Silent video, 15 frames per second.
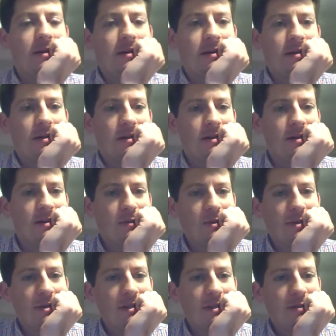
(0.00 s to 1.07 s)
Can you
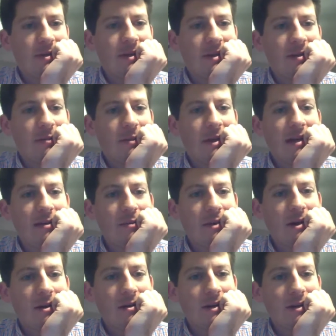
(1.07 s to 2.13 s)
please explain the main
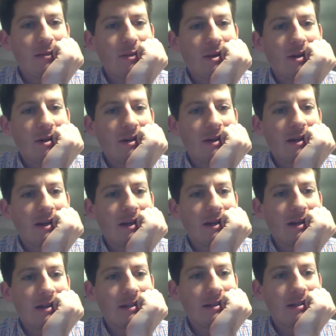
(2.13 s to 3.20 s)
Mongol Empire and
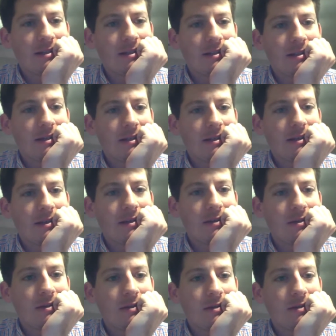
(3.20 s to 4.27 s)
the
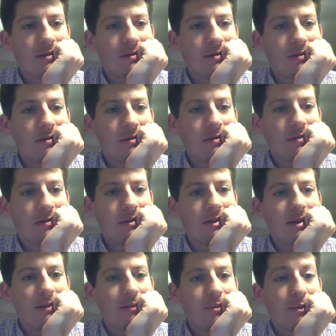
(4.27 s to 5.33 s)

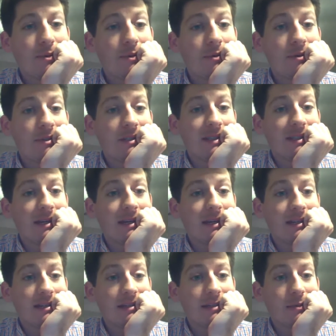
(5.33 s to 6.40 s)
emperors and the
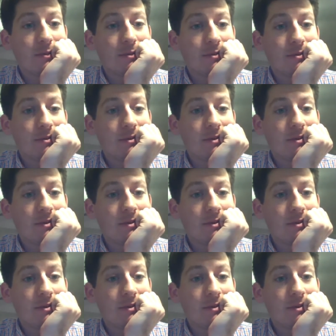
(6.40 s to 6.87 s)
Khanates they ruled?